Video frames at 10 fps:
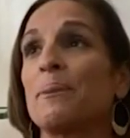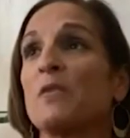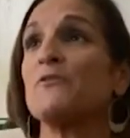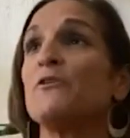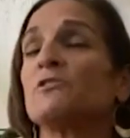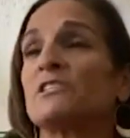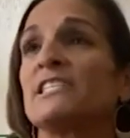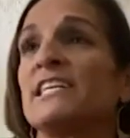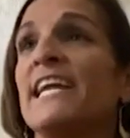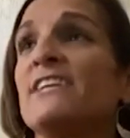you don't
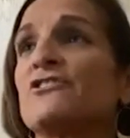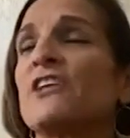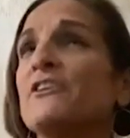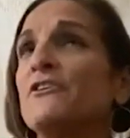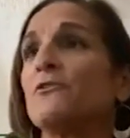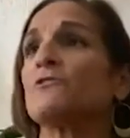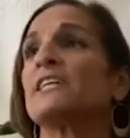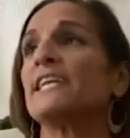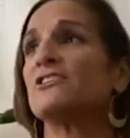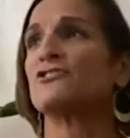teach that. You don't
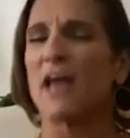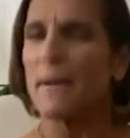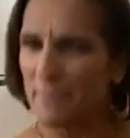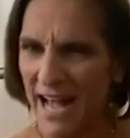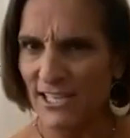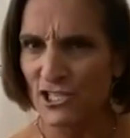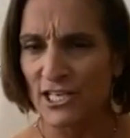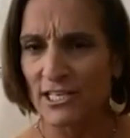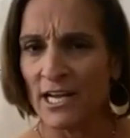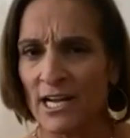teach that
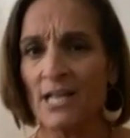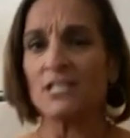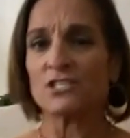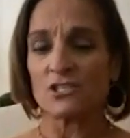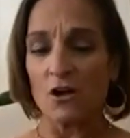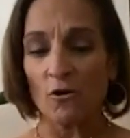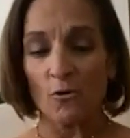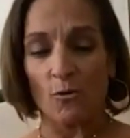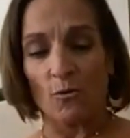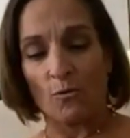passion. So